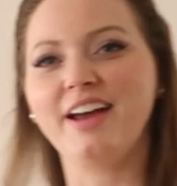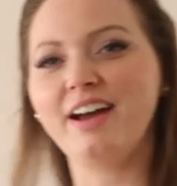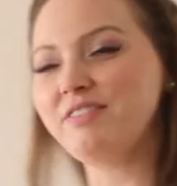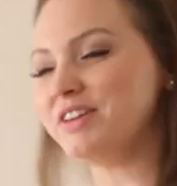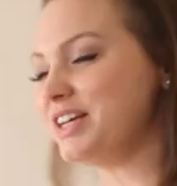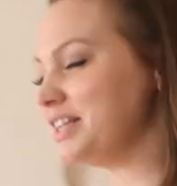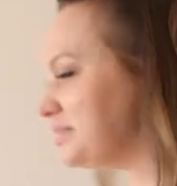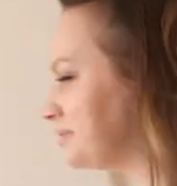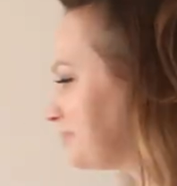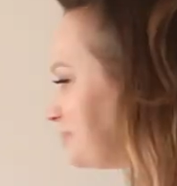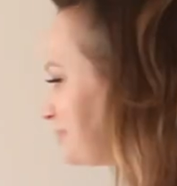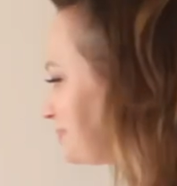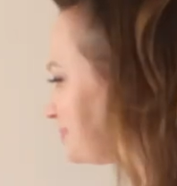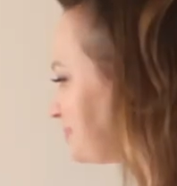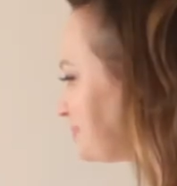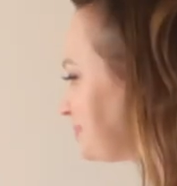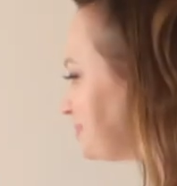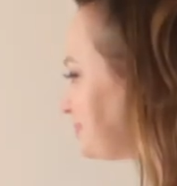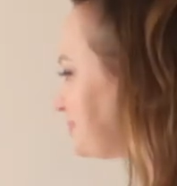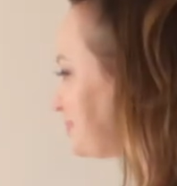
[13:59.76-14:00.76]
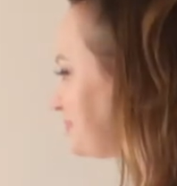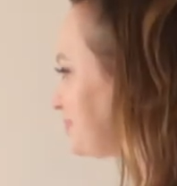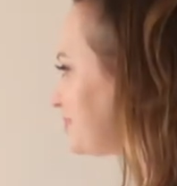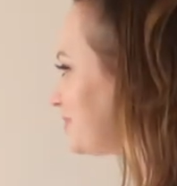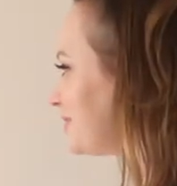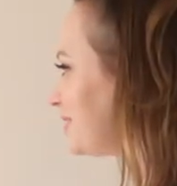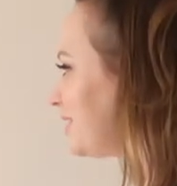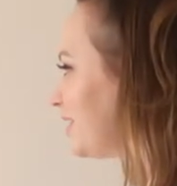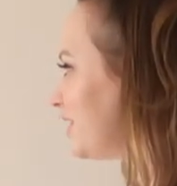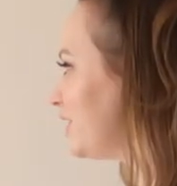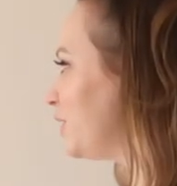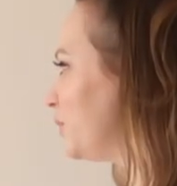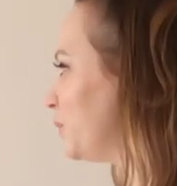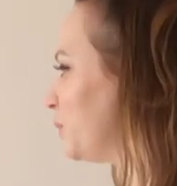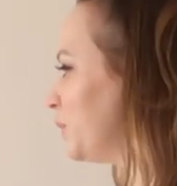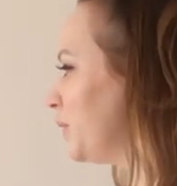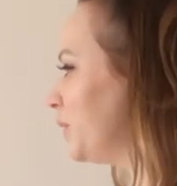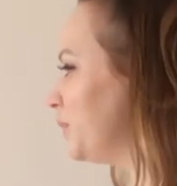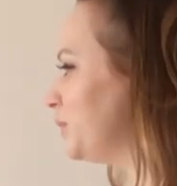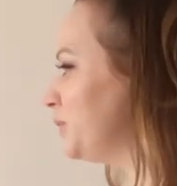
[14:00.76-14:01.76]
have it. The
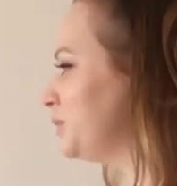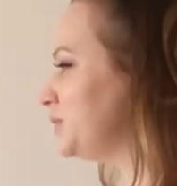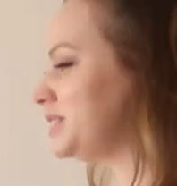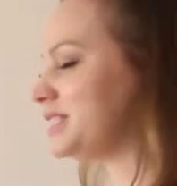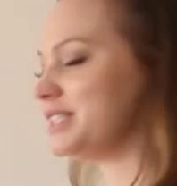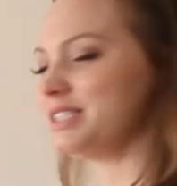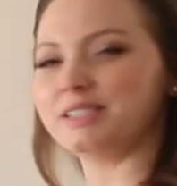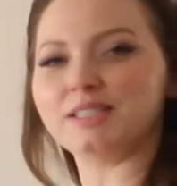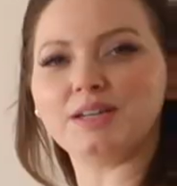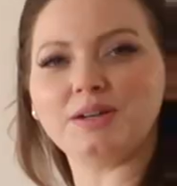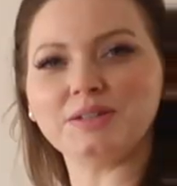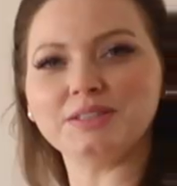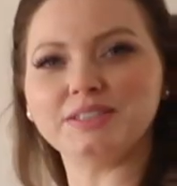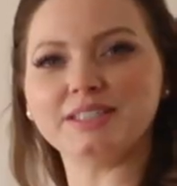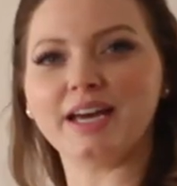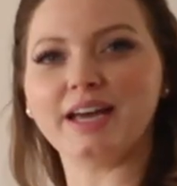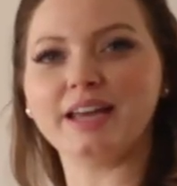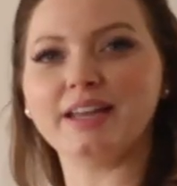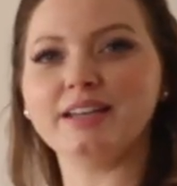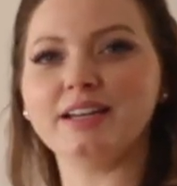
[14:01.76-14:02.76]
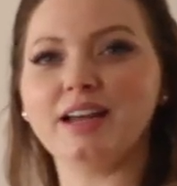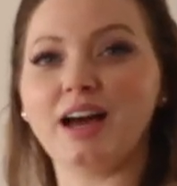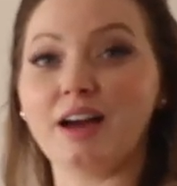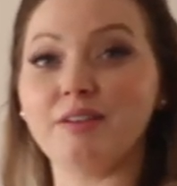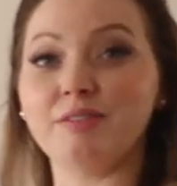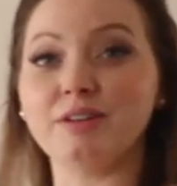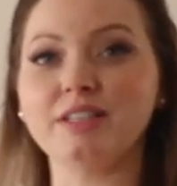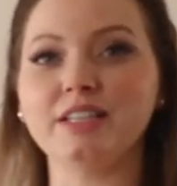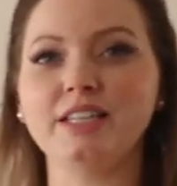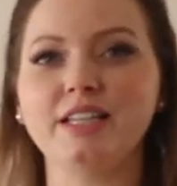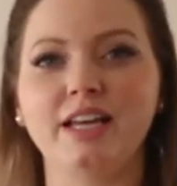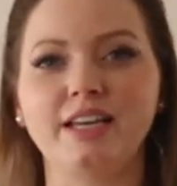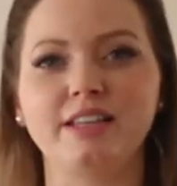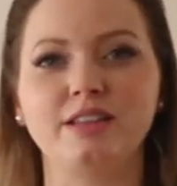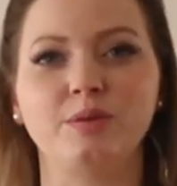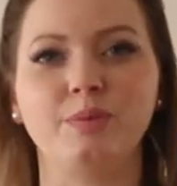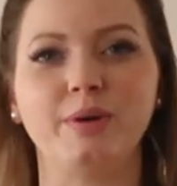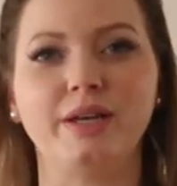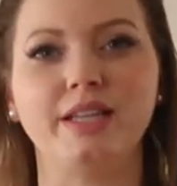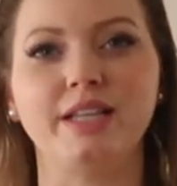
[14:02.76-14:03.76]
rose is all done. I really like
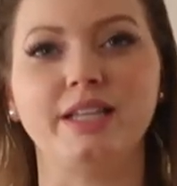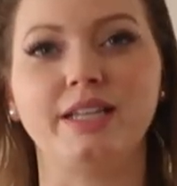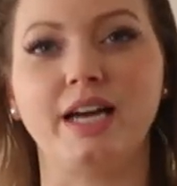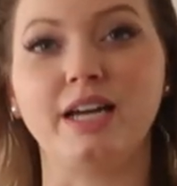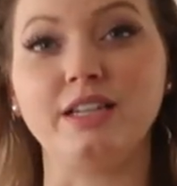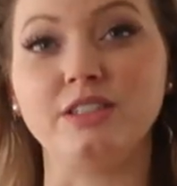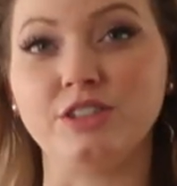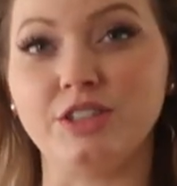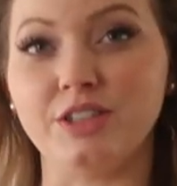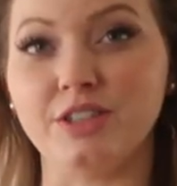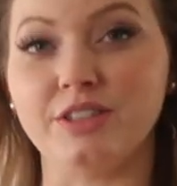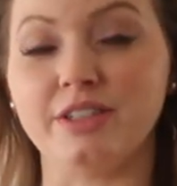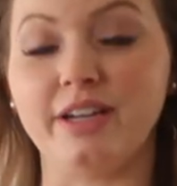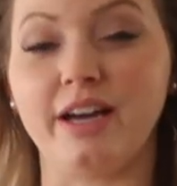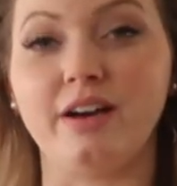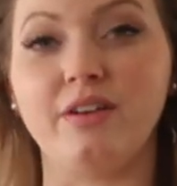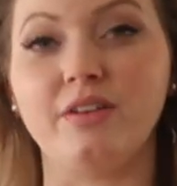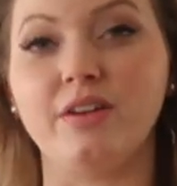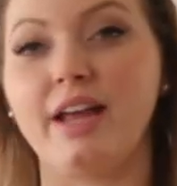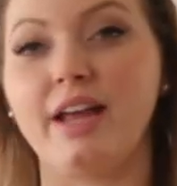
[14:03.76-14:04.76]
the way that that turned out,